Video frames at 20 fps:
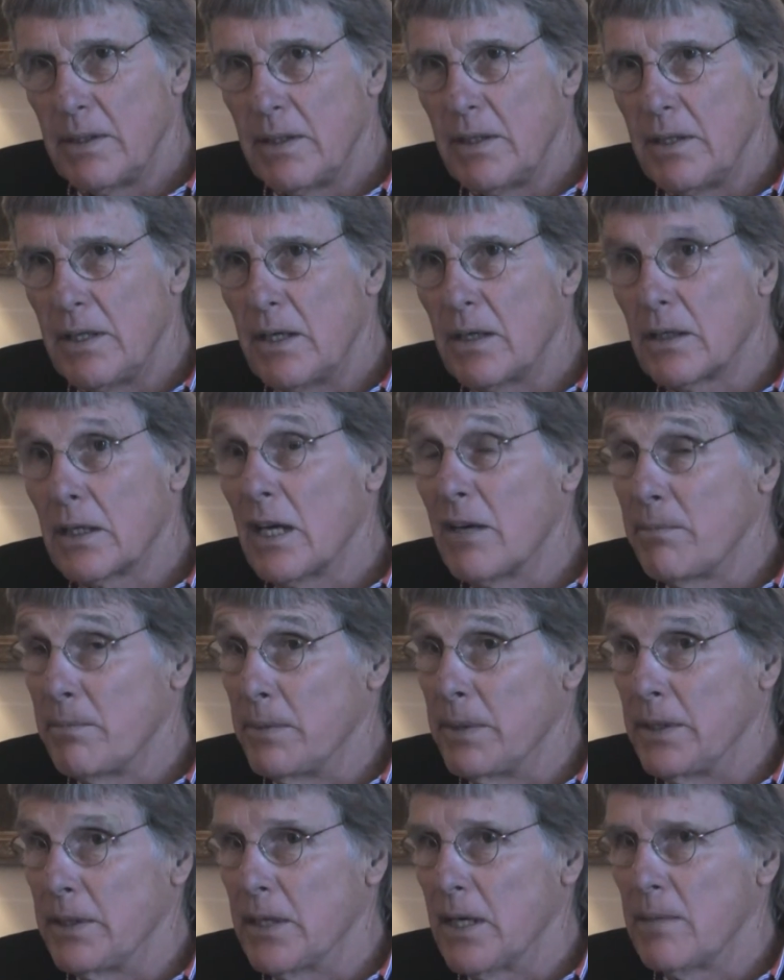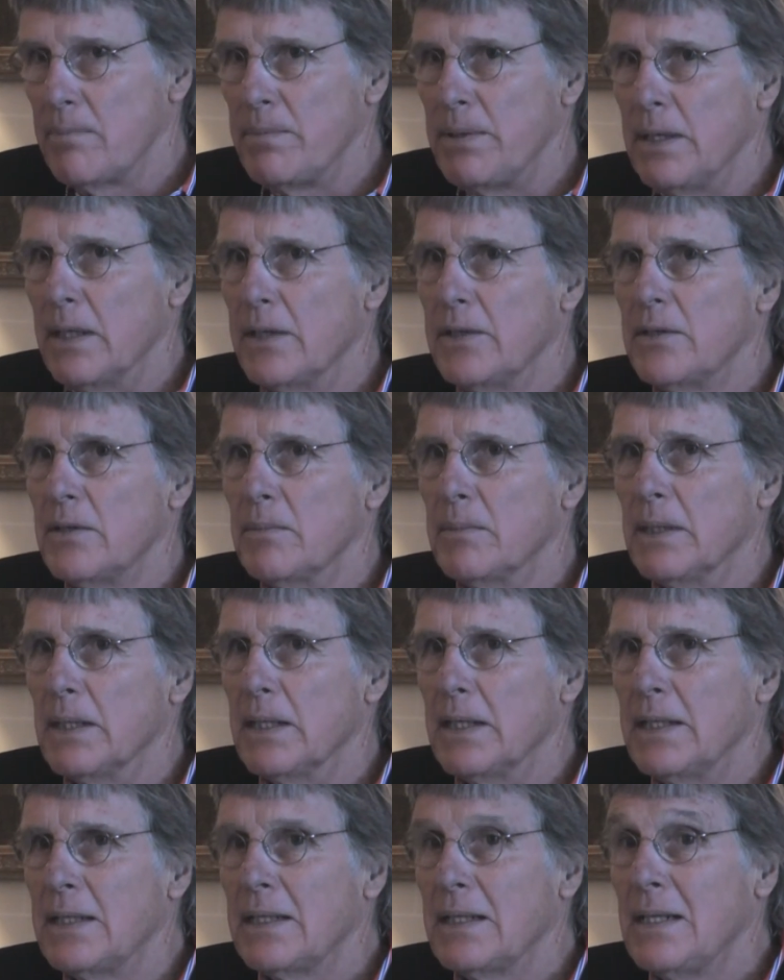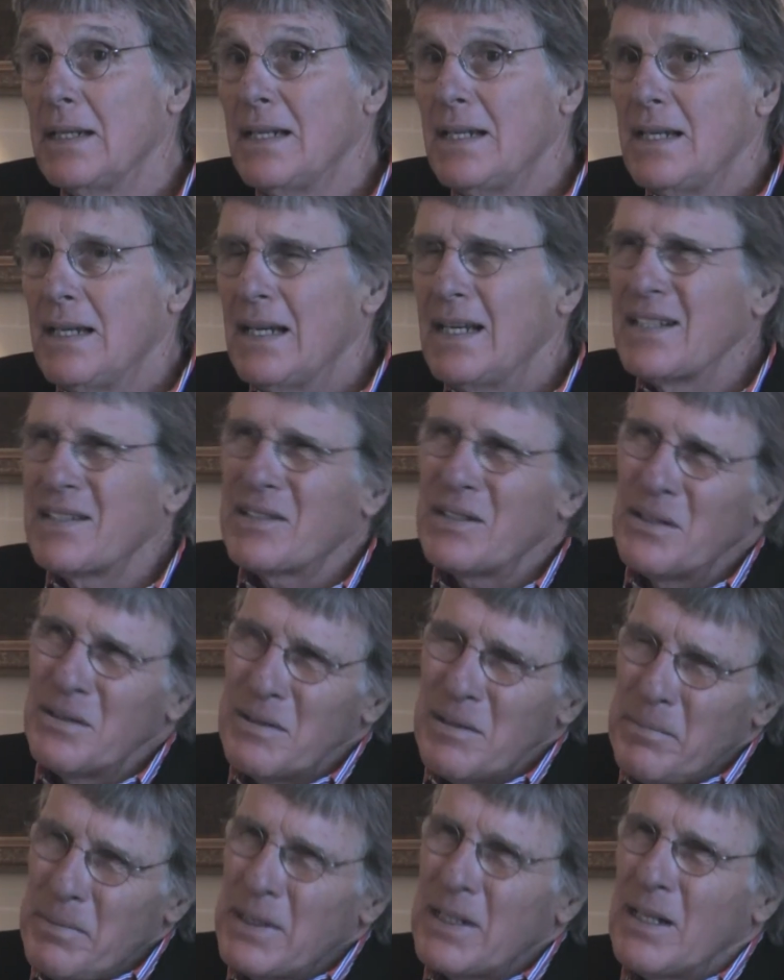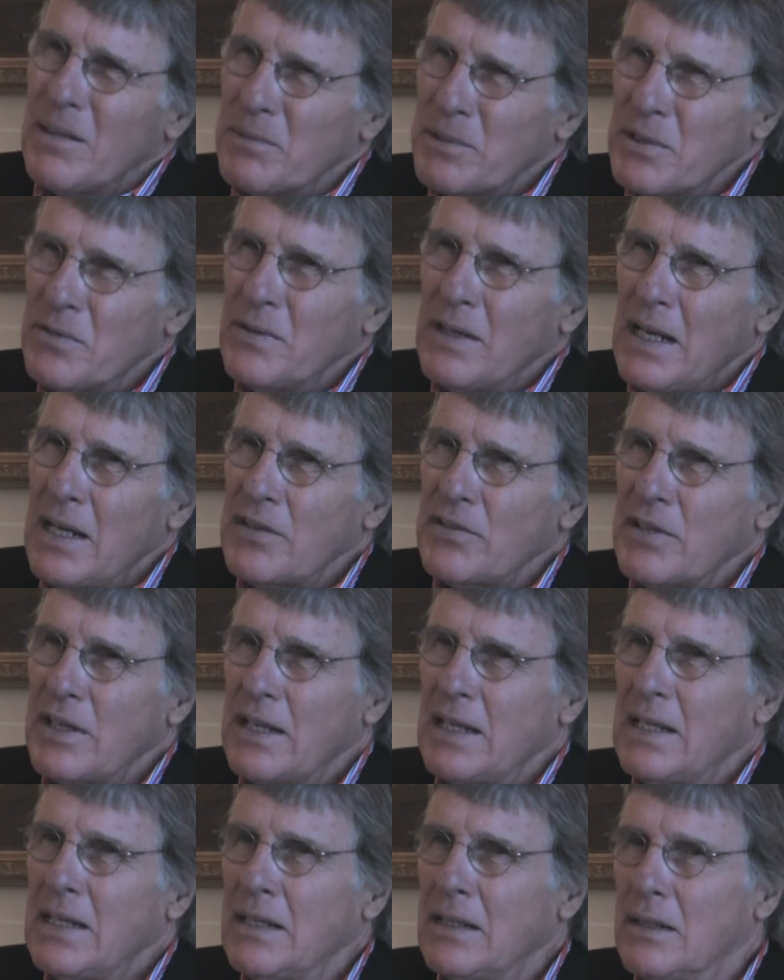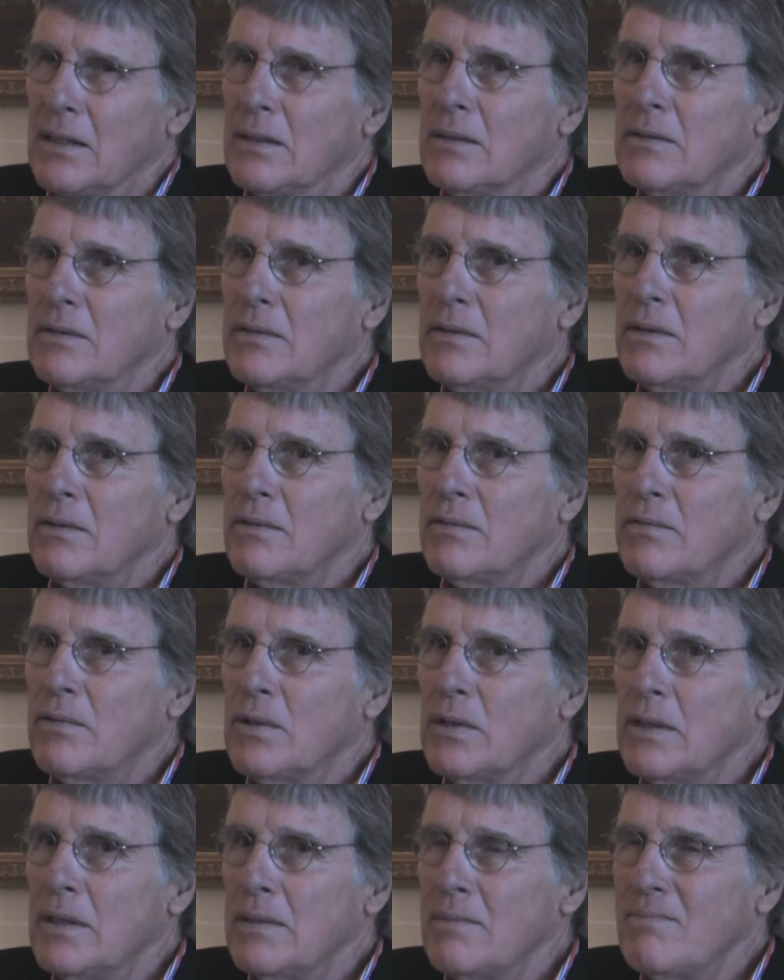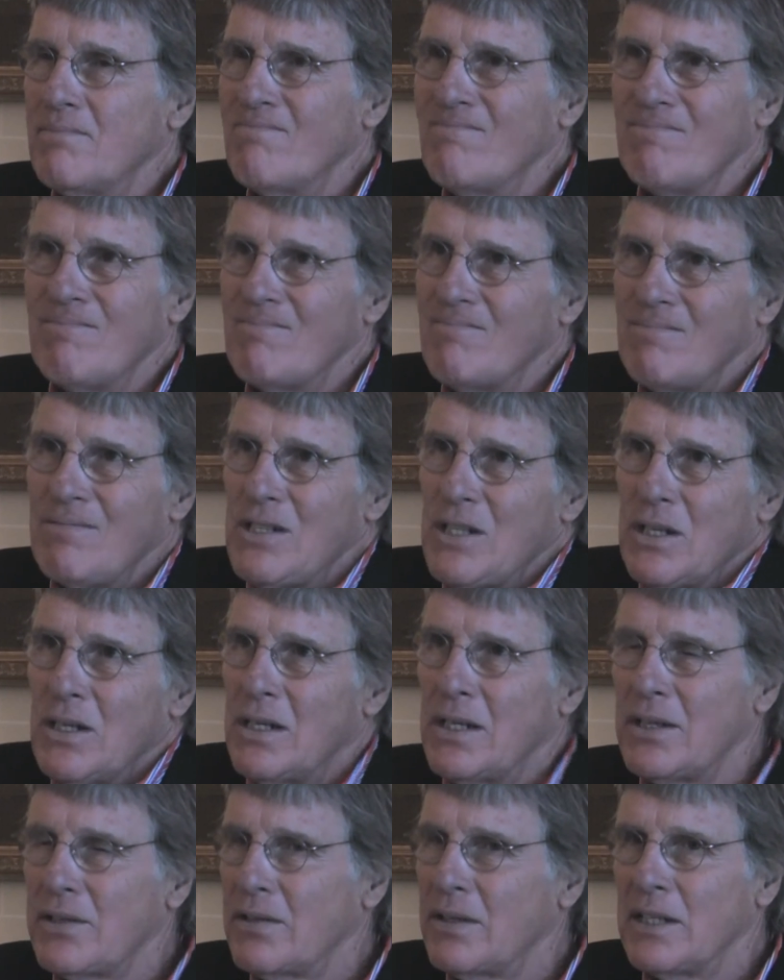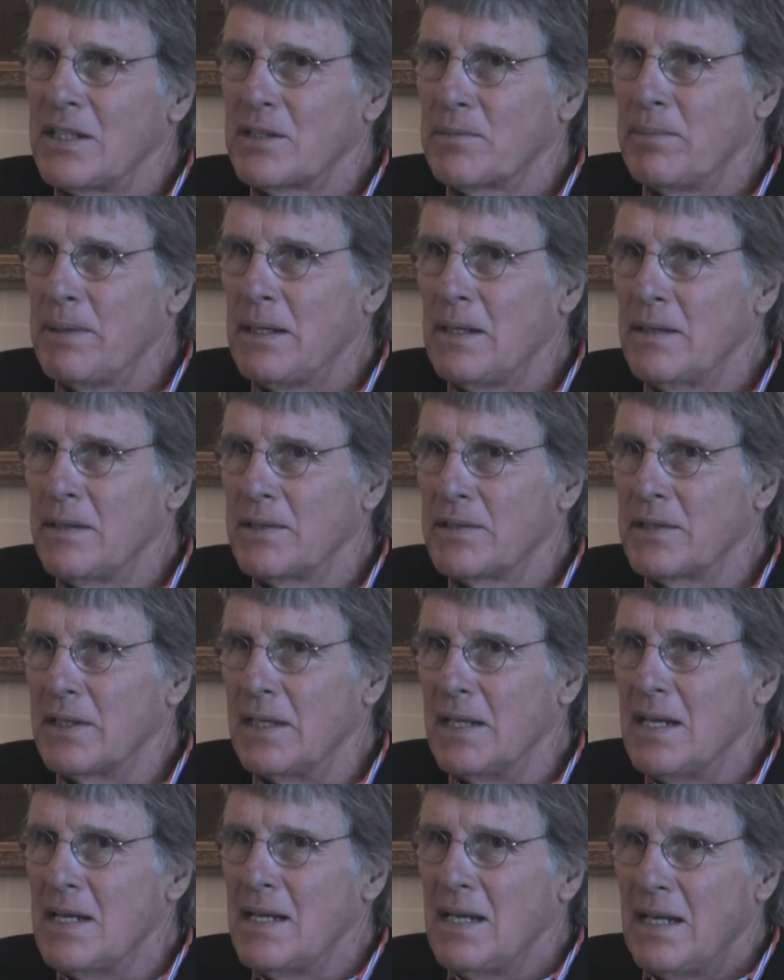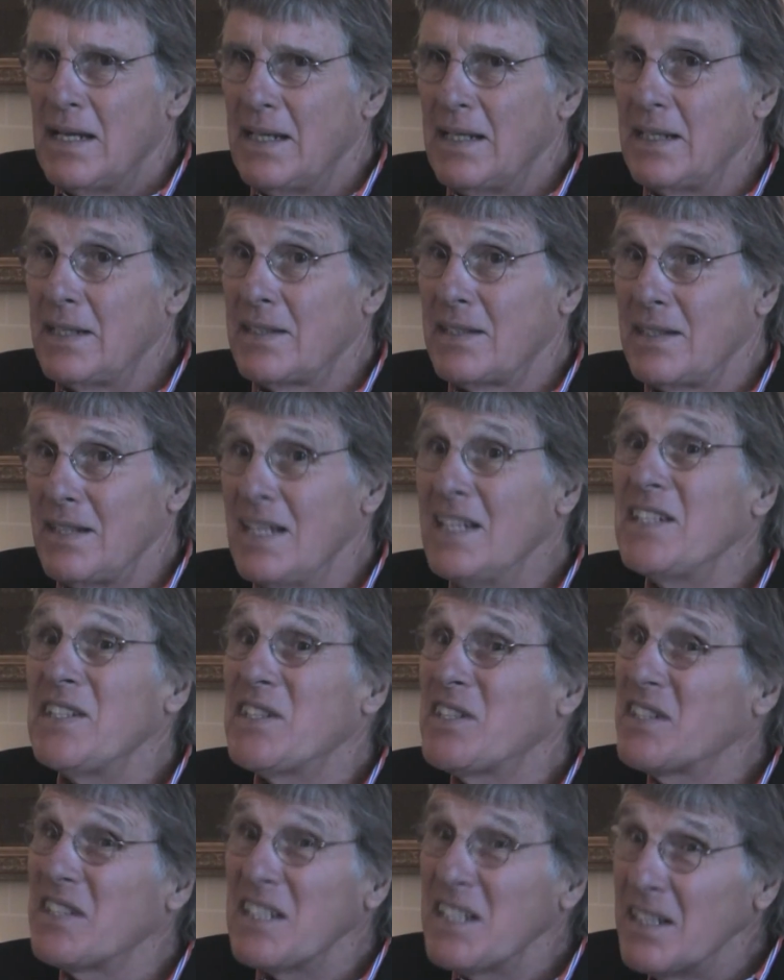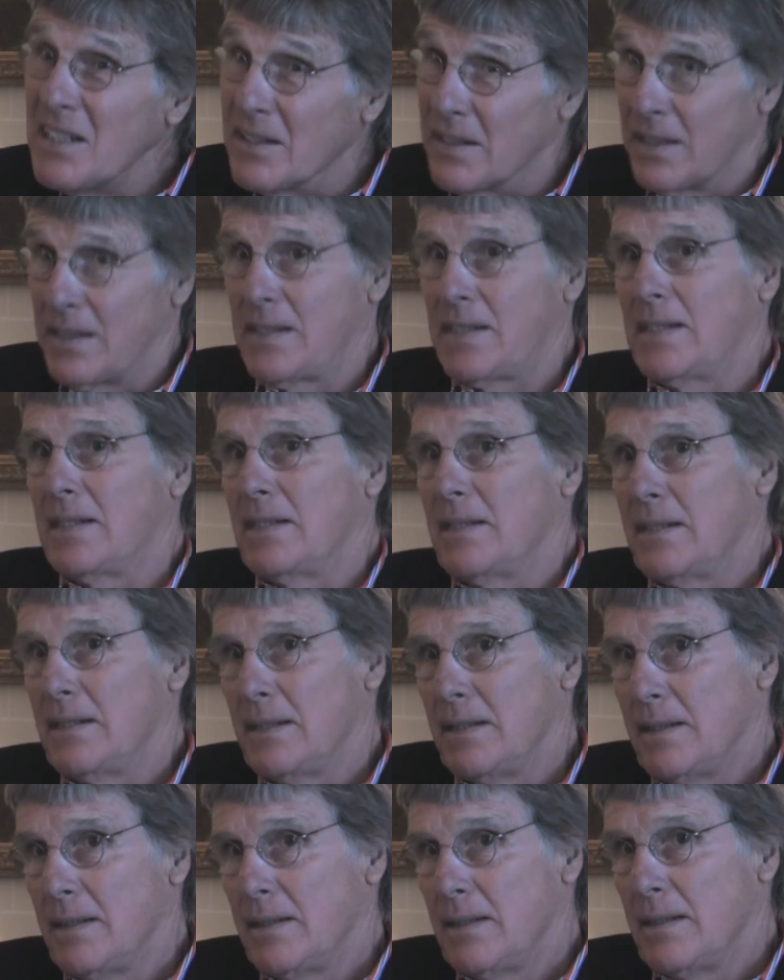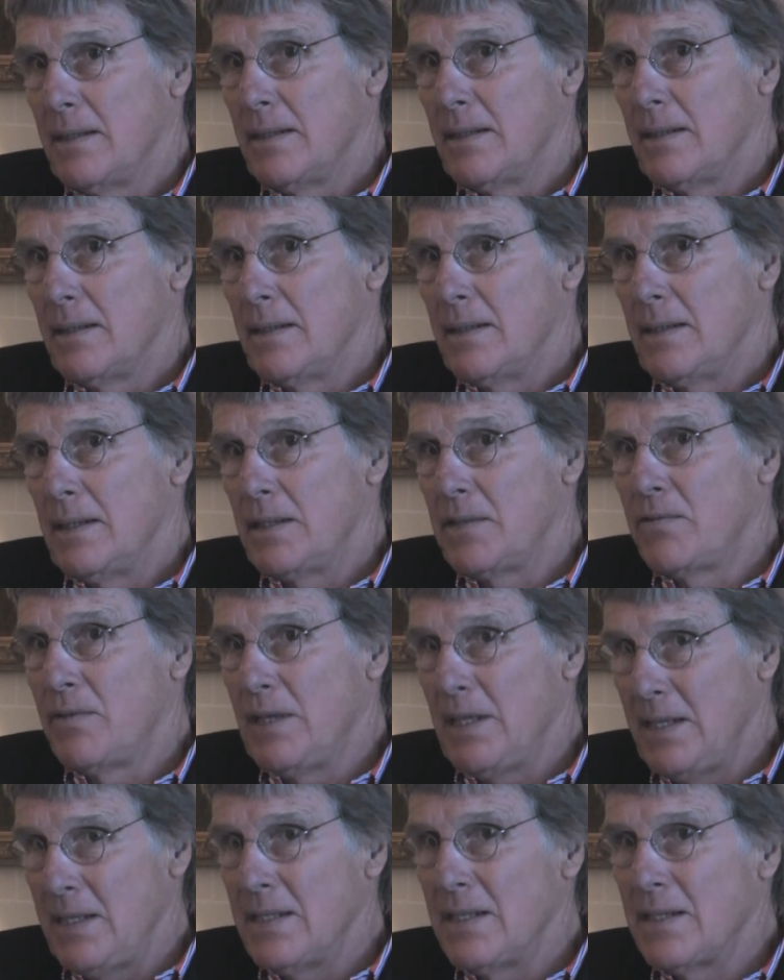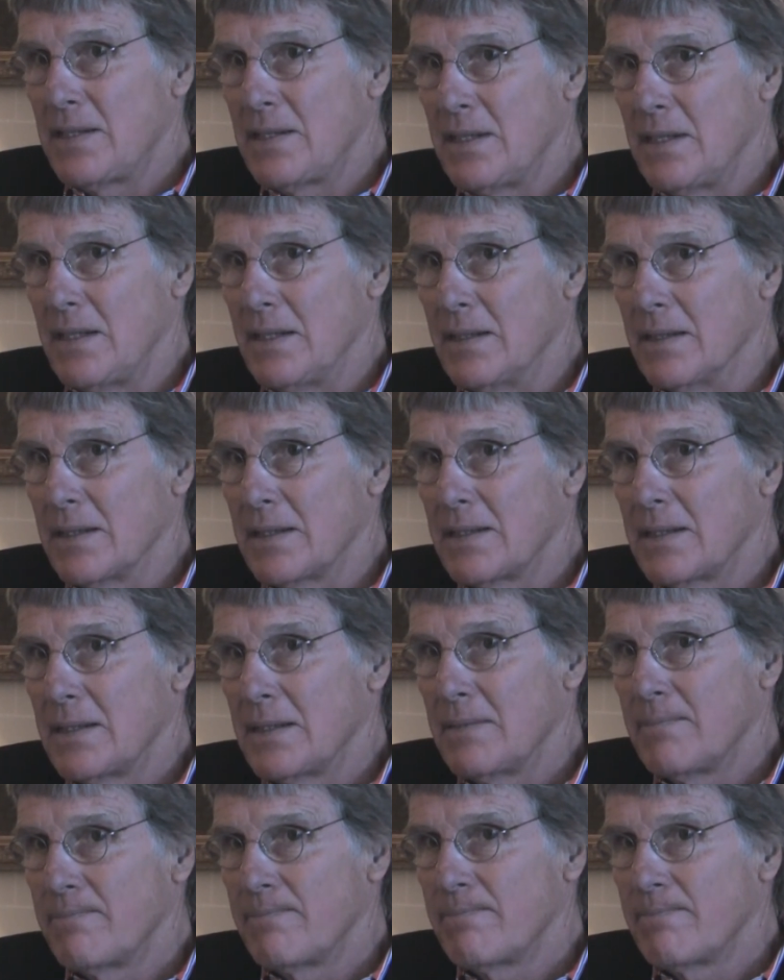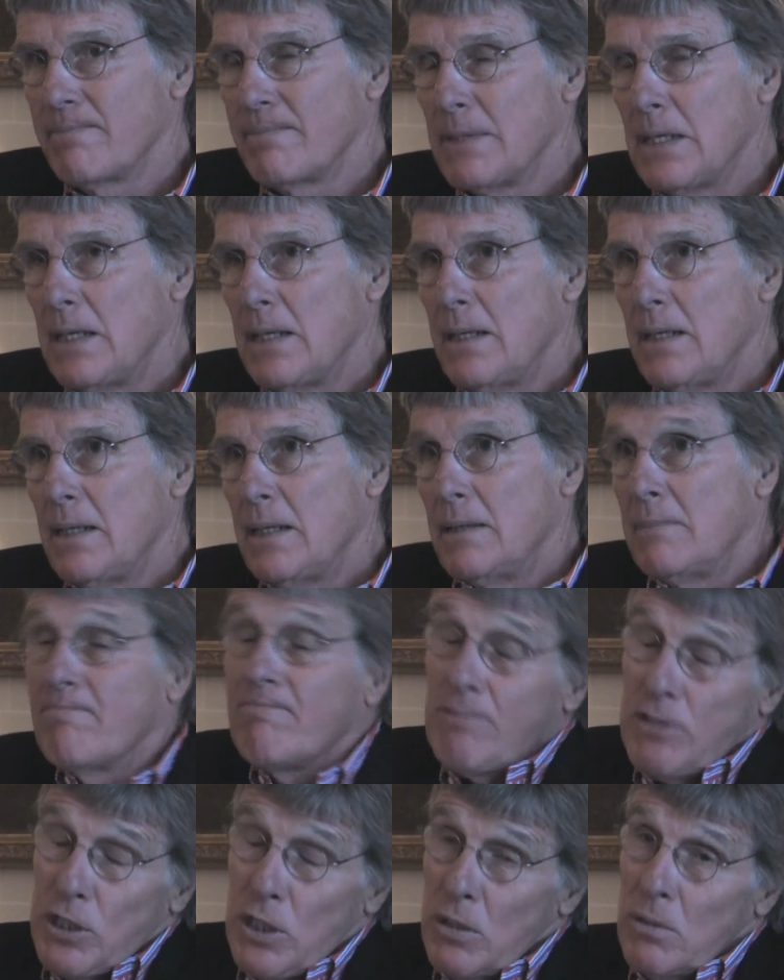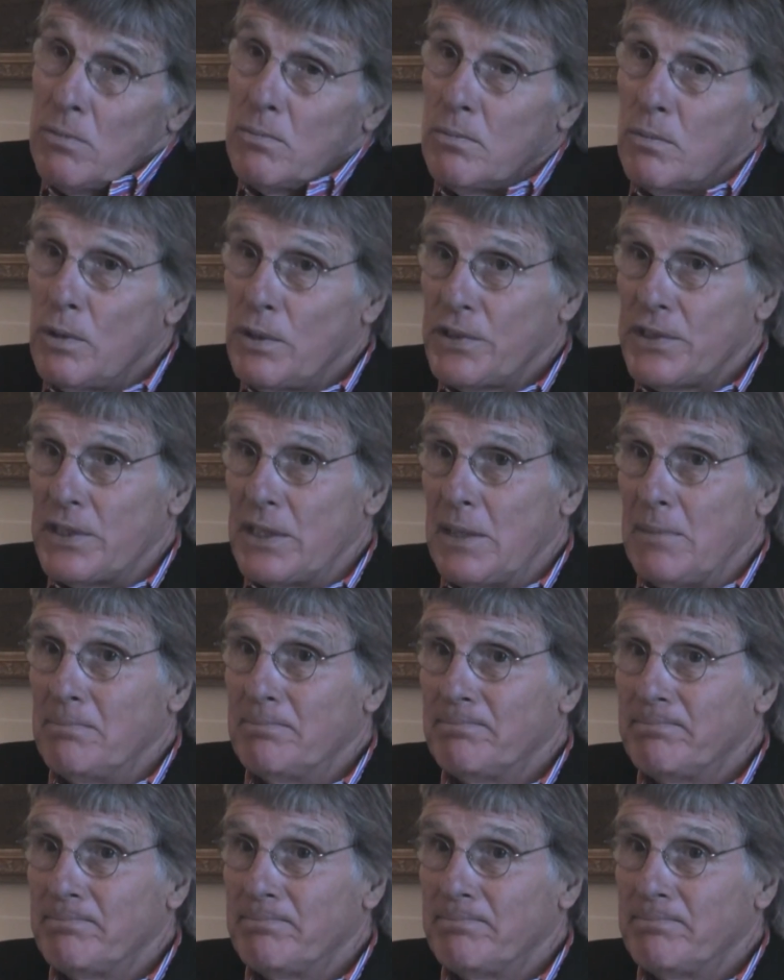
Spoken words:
their government not be undermined. And so it becomes a rationale for non-transparency. And it's insidious. It's really insidious. So we'll see.